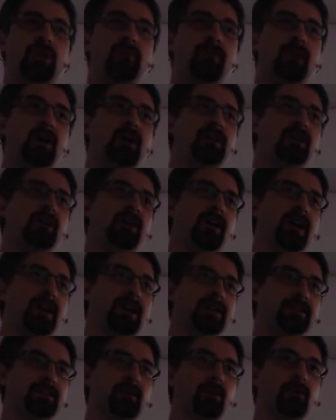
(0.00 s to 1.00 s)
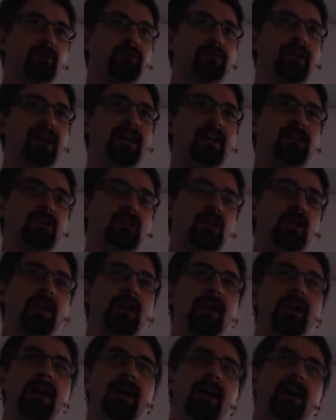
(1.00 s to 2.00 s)
Kibana, and Logstash.
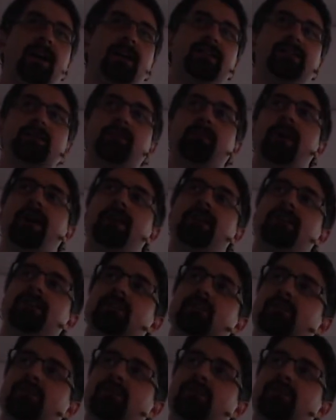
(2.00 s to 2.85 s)
And the main